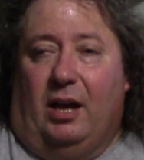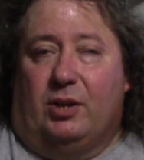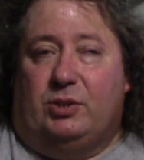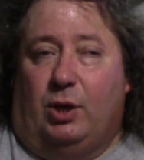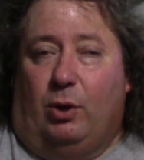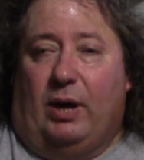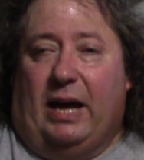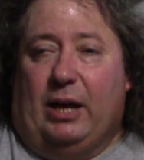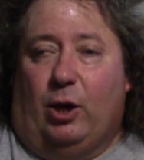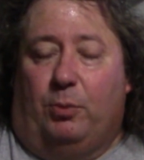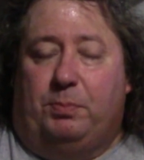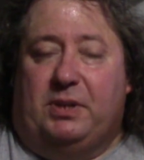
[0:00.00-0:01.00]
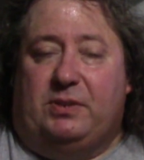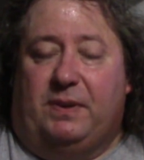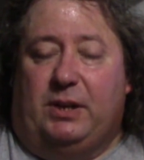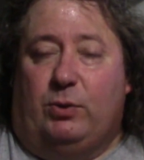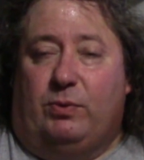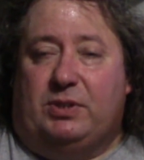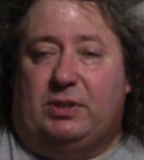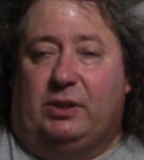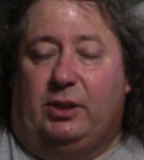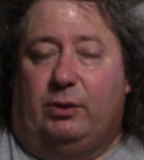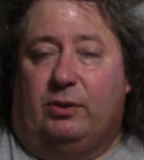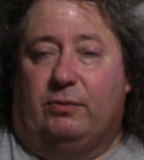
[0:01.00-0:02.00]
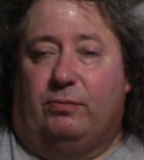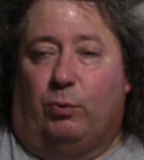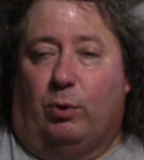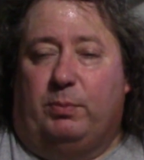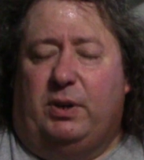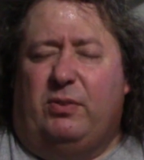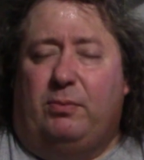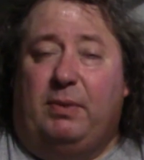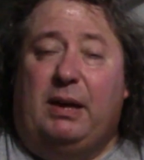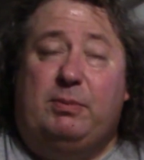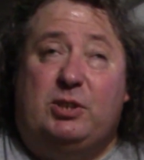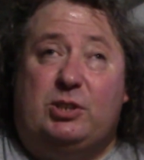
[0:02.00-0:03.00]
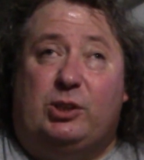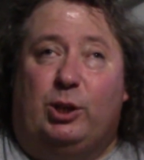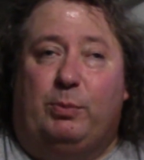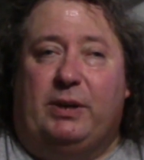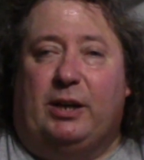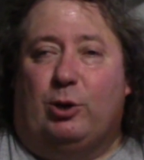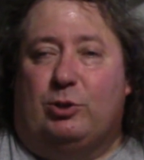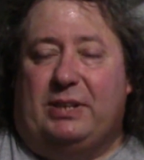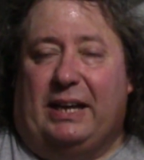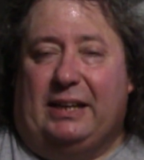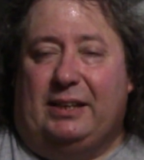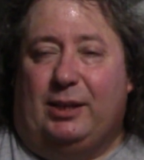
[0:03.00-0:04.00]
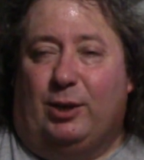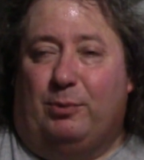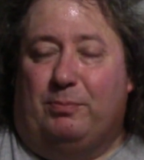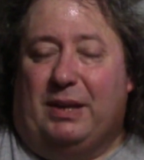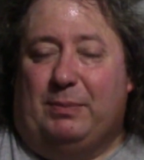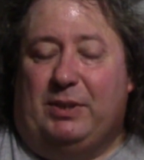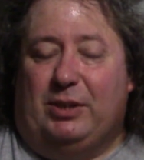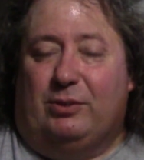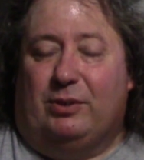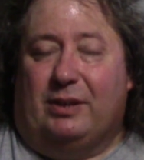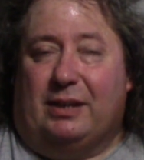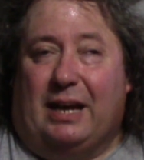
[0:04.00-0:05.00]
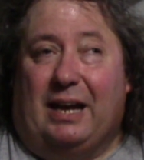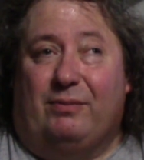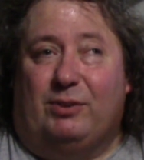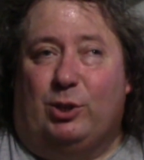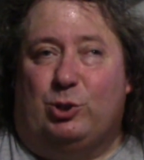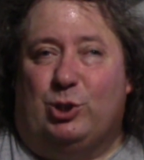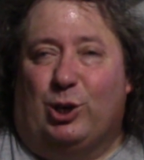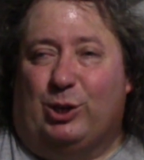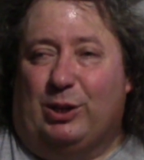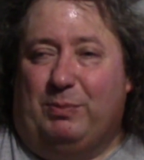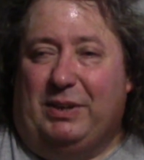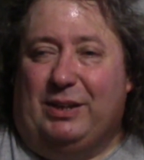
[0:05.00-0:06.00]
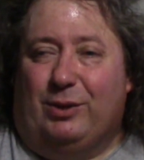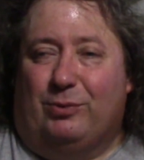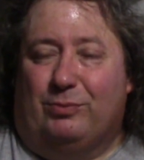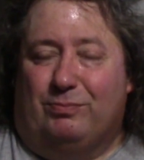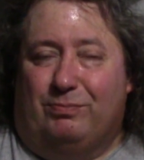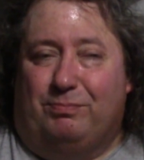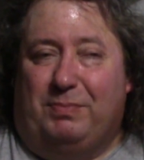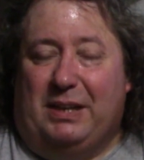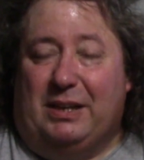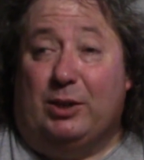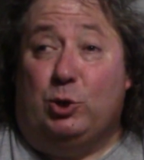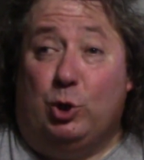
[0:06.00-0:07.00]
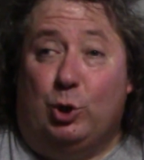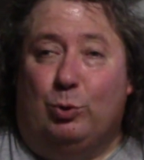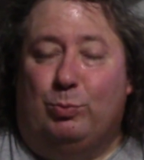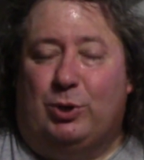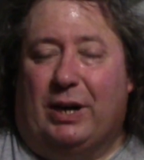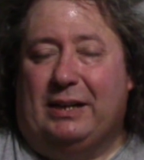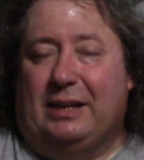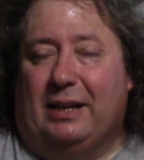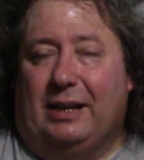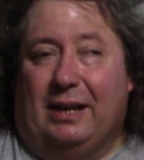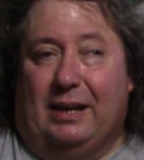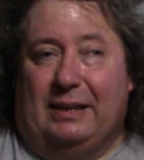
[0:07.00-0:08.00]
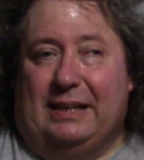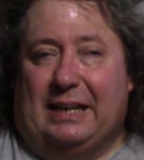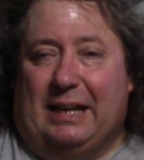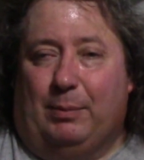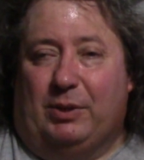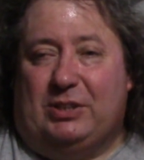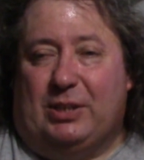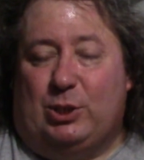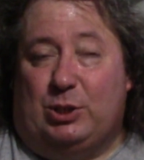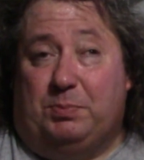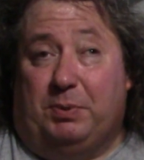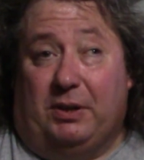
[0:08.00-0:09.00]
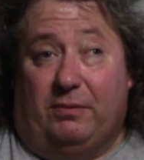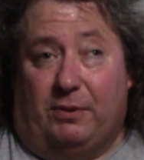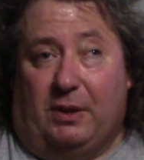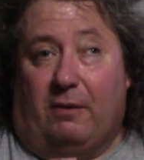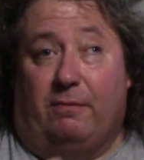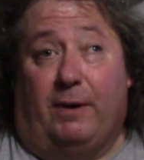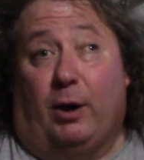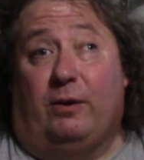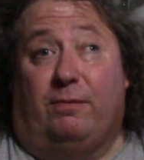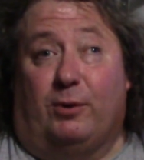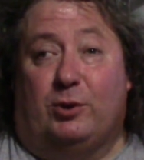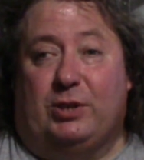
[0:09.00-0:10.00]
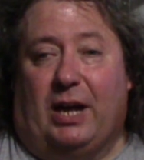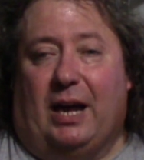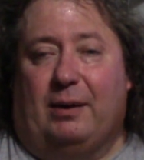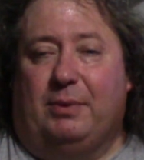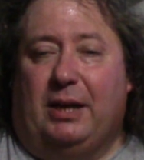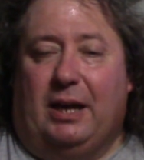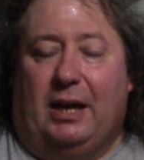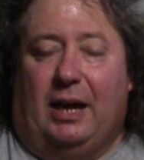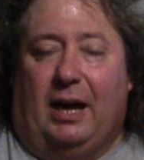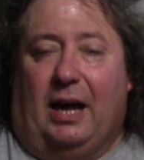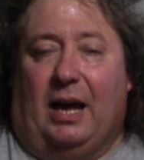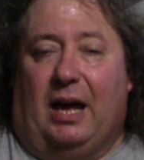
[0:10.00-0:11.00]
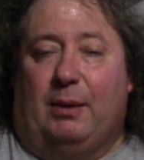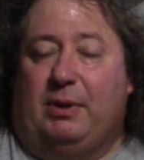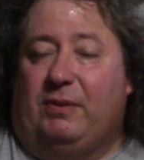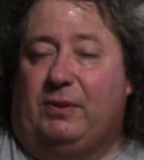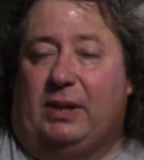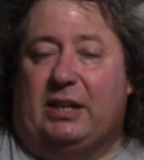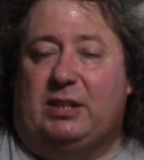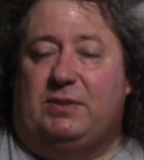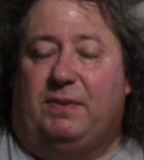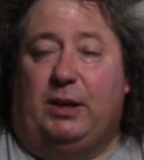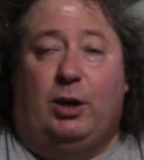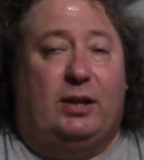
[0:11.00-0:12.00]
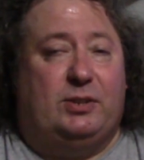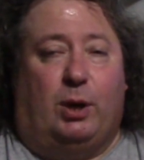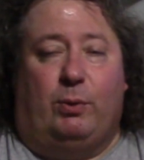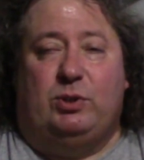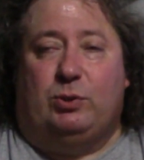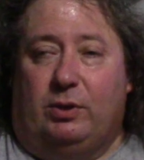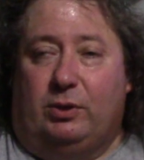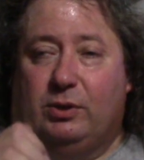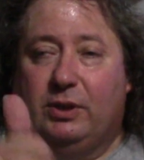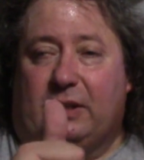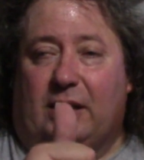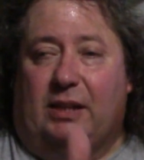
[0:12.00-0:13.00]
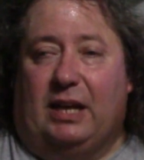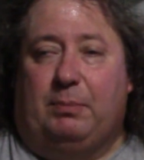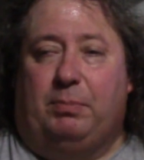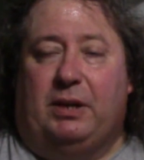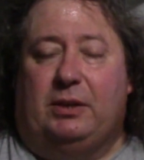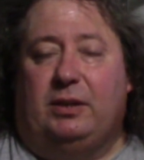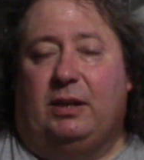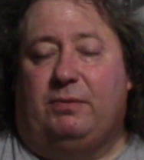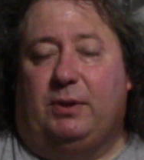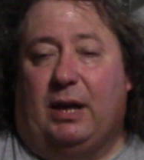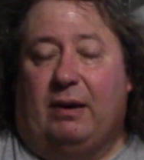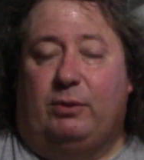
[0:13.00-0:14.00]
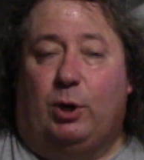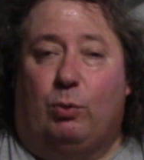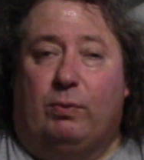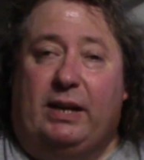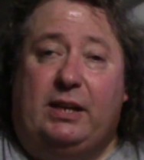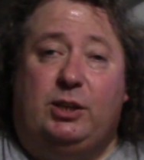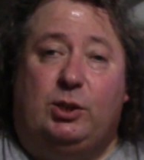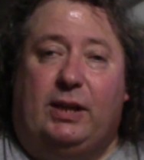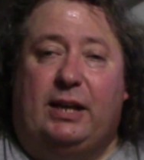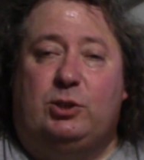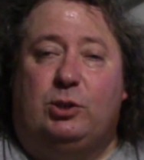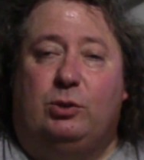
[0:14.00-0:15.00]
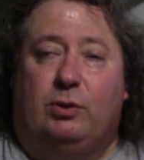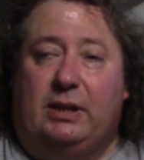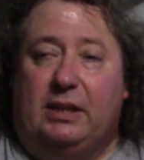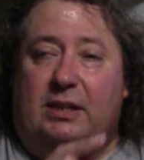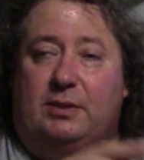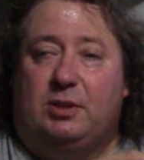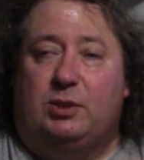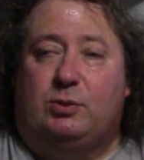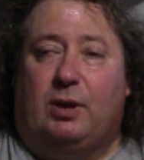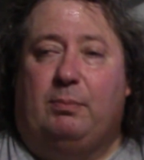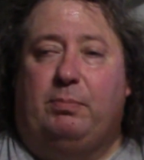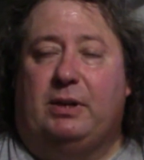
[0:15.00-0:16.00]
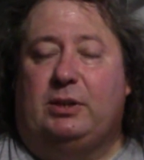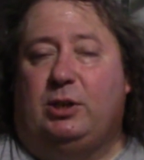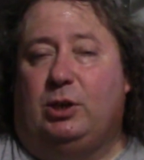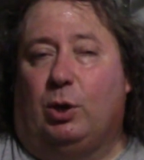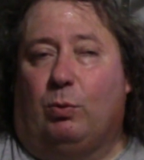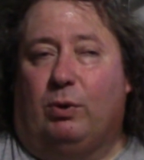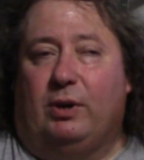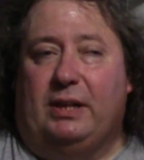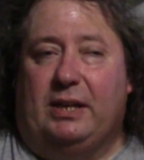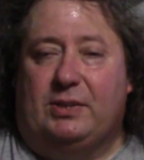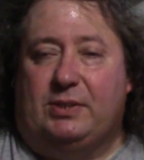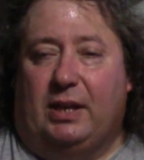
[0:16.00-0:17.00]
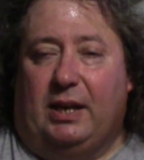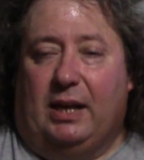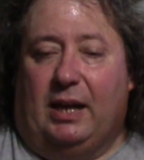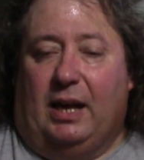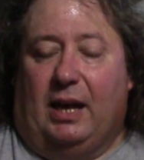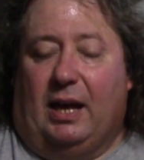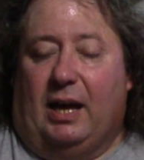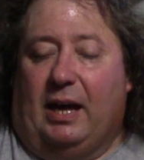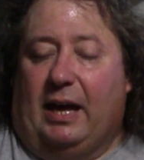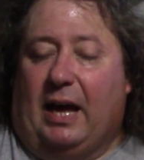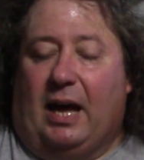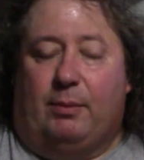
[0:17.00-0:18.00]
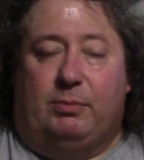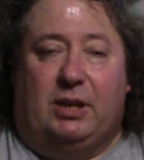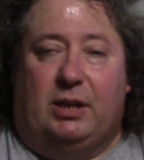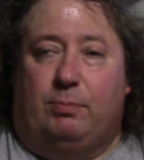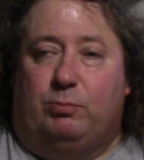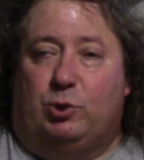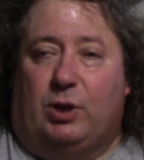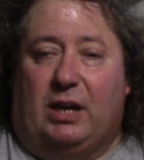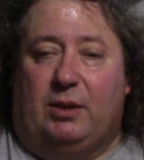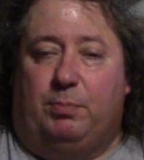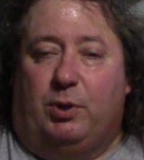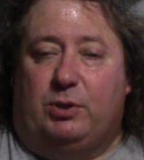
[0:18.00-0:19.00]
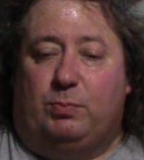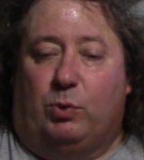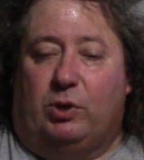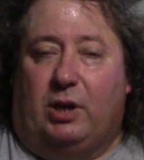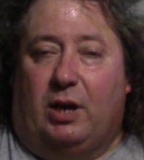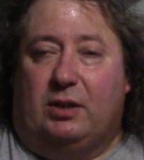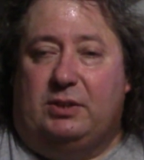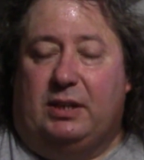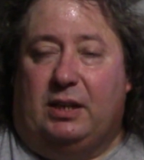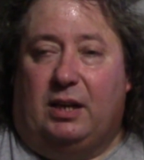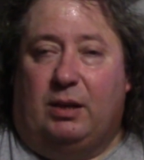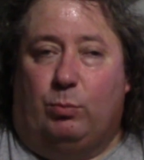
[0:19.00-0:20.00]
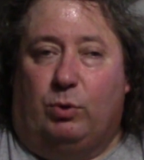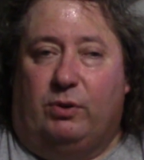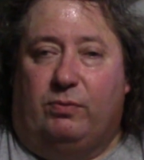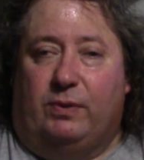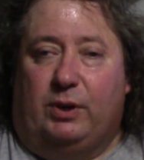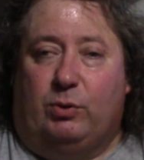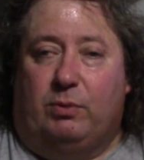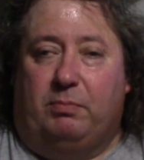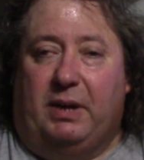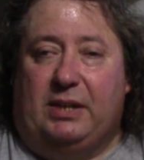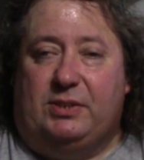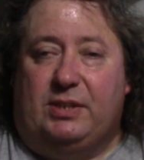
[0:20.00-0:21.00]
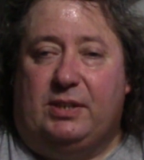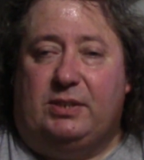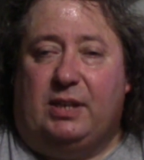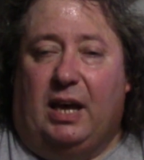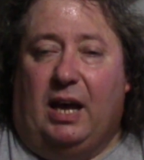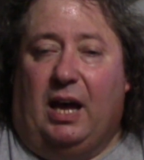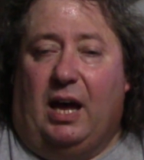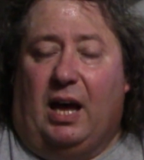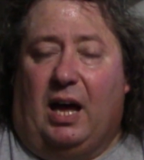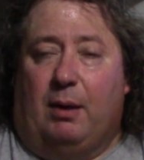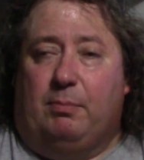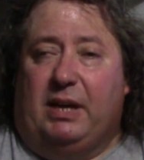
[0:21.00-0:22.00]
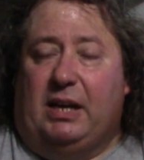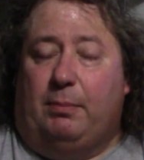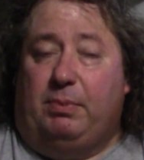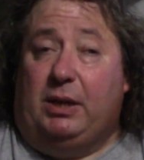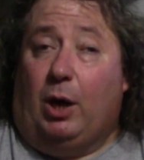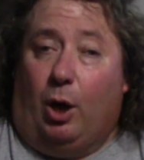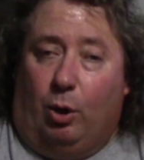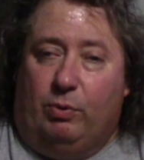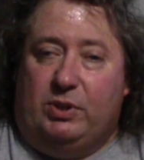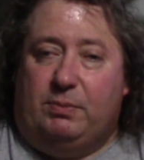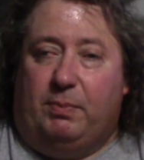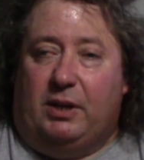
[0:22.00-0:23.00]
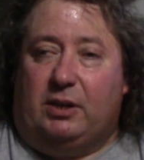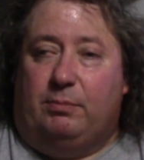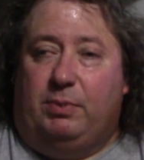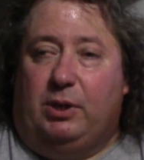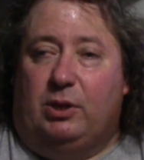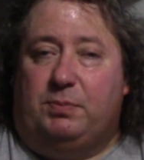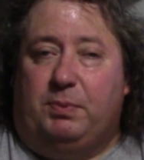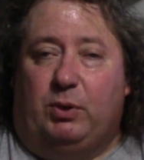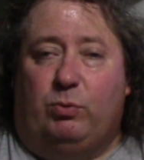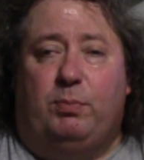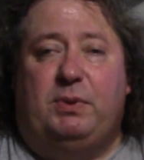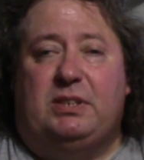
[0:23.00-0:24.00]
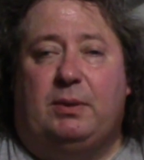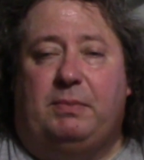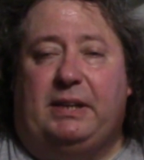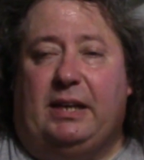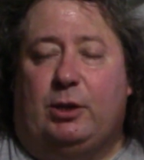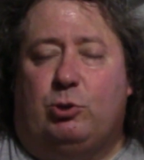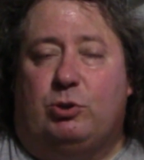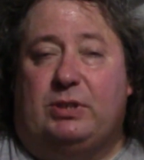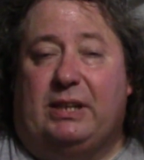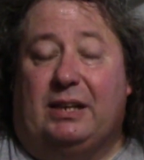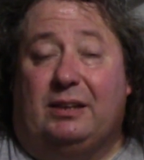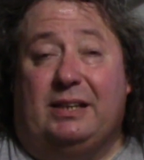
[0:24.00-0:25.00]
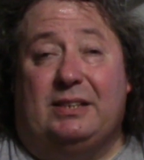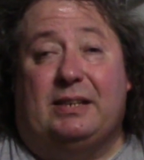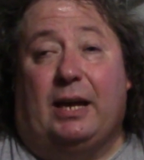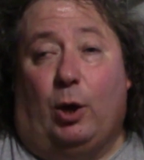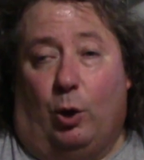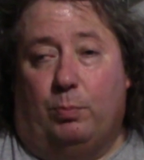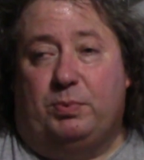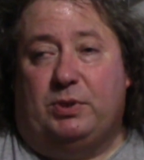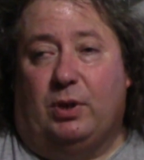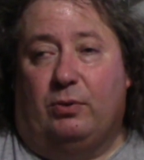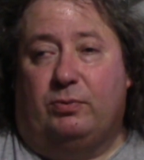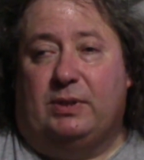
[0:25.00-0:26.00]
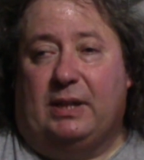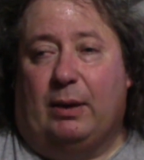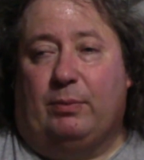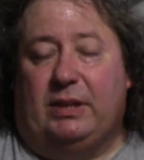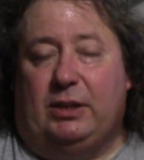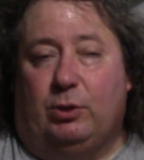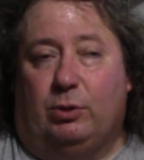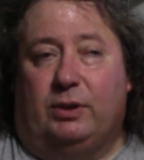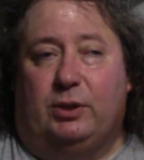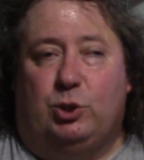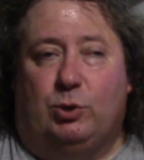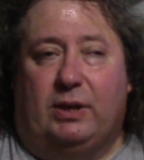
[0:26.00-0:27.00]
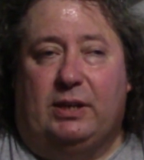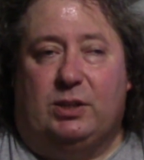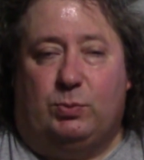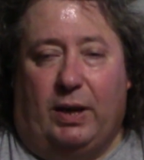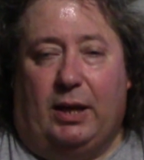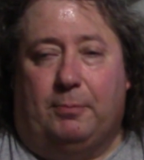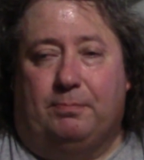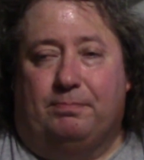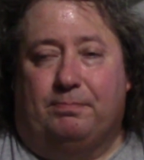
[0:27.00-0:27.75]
So I hope this video was a little informative and maybe just a little bit entertaining. Maybe you kind of have a little chuckle at me, being a noob trying to get cable extensions put in for the very first time. If you like this video, as always, and click that like button. If you haven't already and you'd like to, go ahead and hit the subscribe button. You know where it is. I'm going to try to post more content on a more frequent basis. May not be always about computers, but it will be something interesting. At least I hope so that way you'll enjoy it as well.